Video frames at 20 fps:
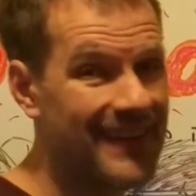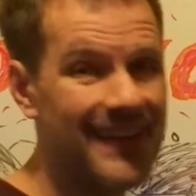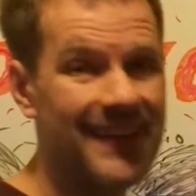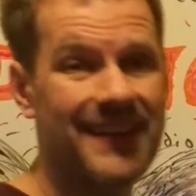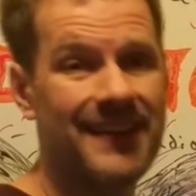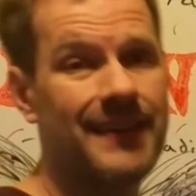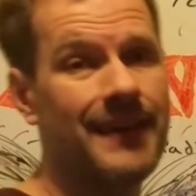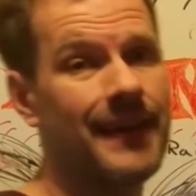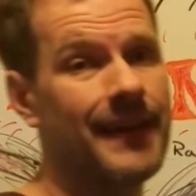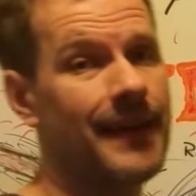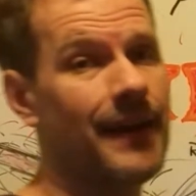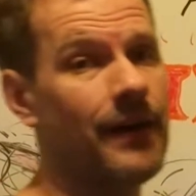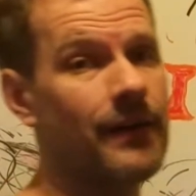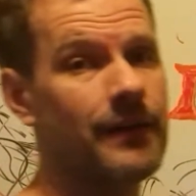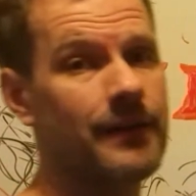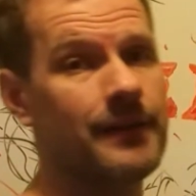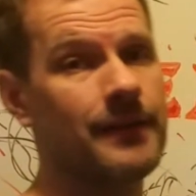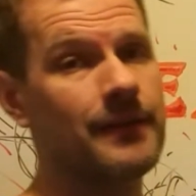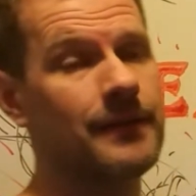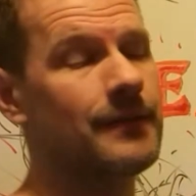he can hang
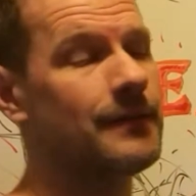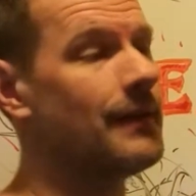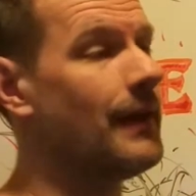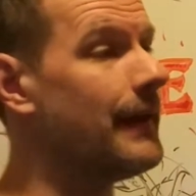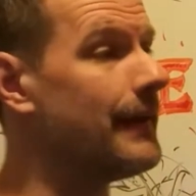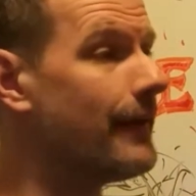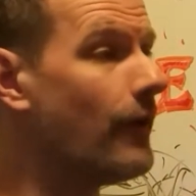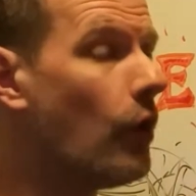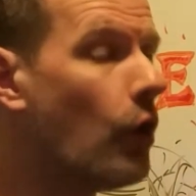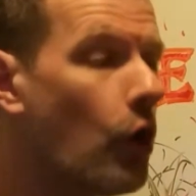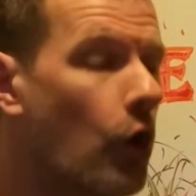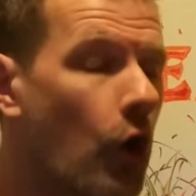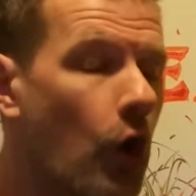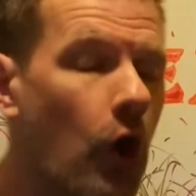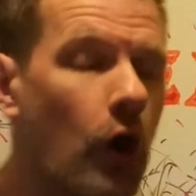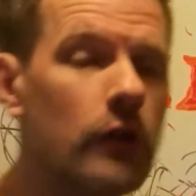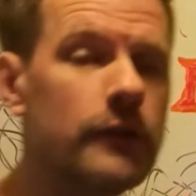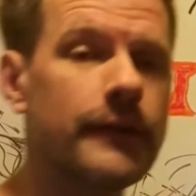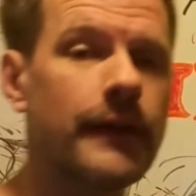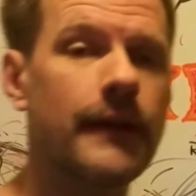out at this site
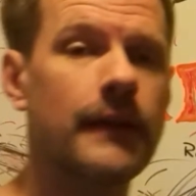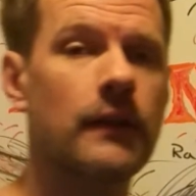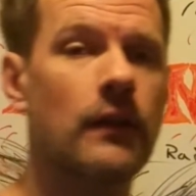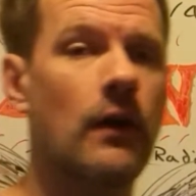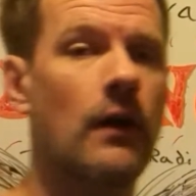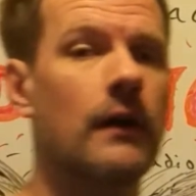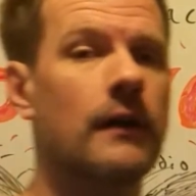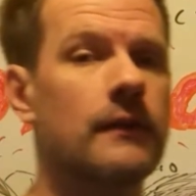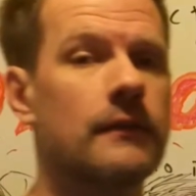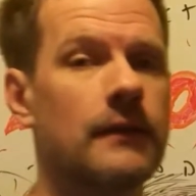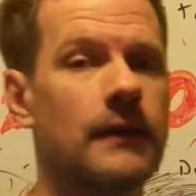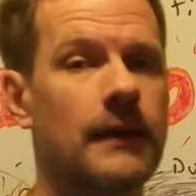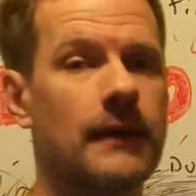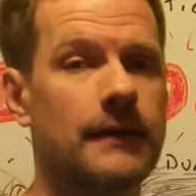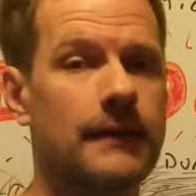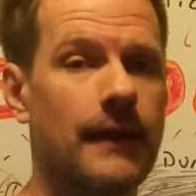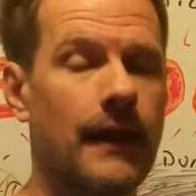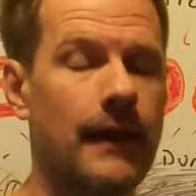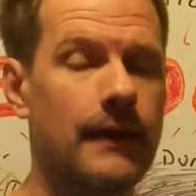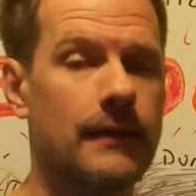all day long. It's like a
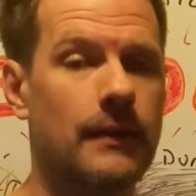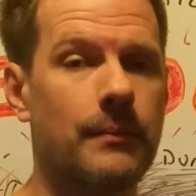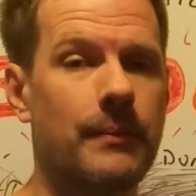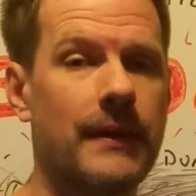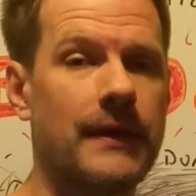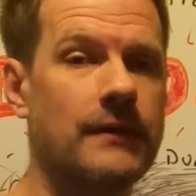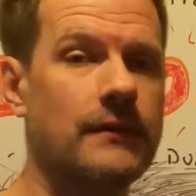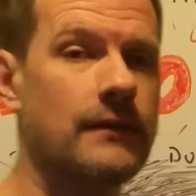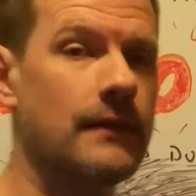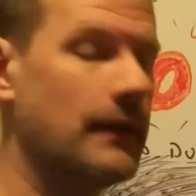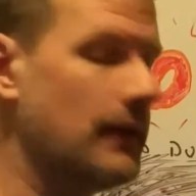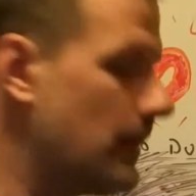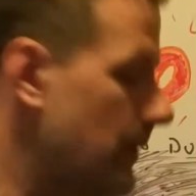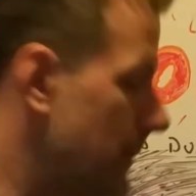day at the beach to